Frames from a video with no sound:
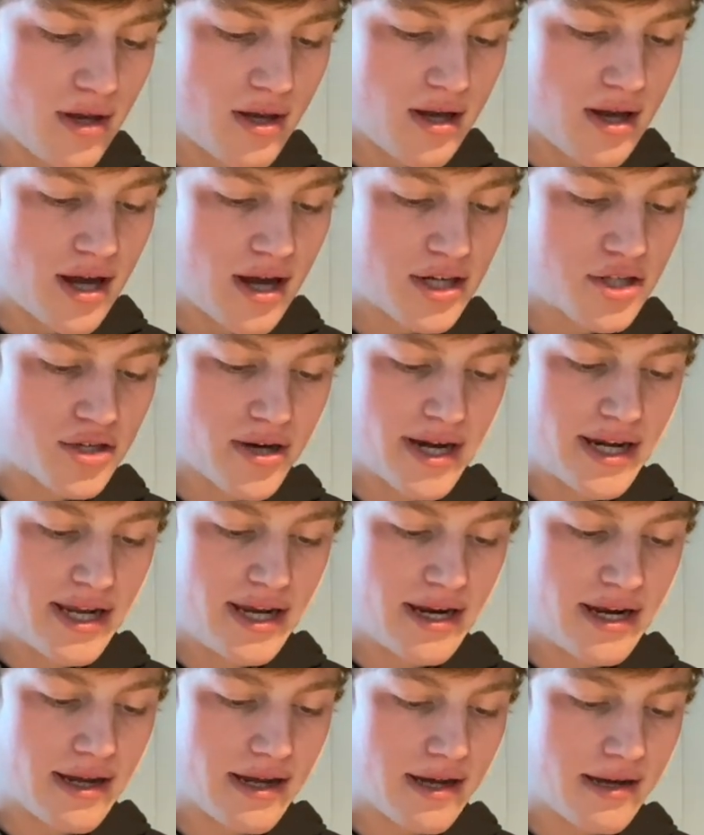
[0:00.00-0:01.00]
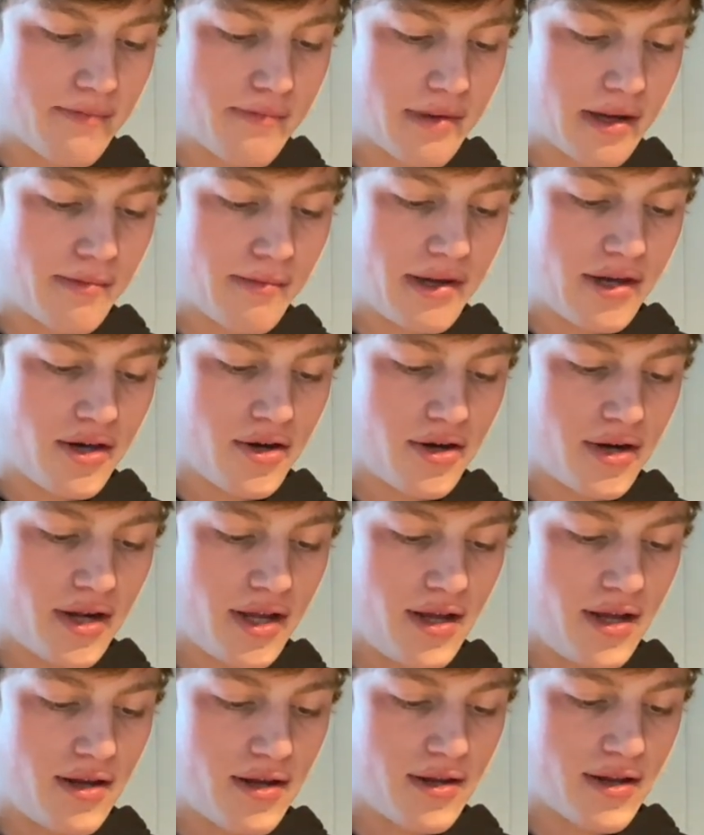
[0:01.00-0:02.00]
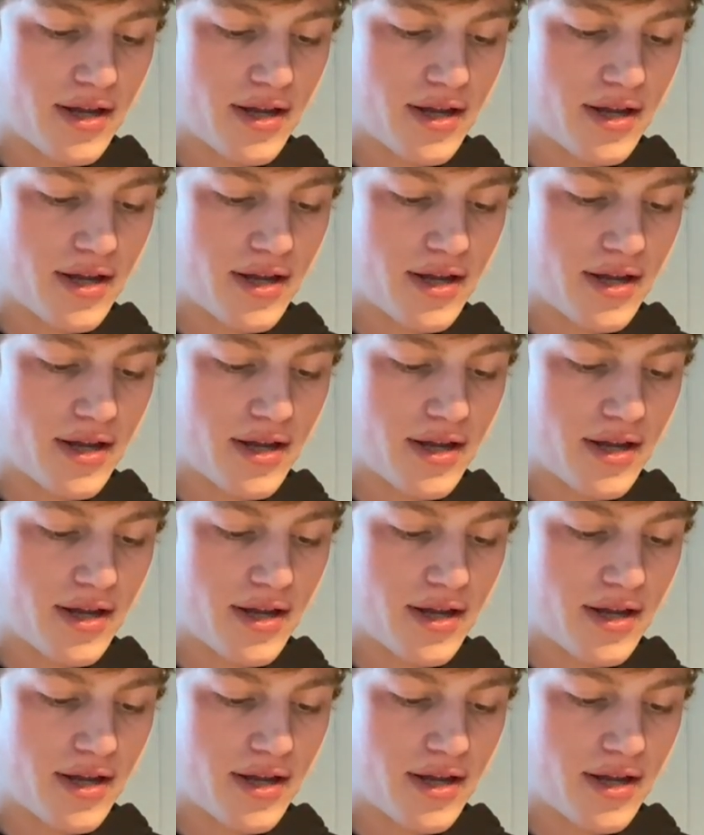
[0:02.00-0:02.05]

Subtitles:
I tried to get a Big B hoodie,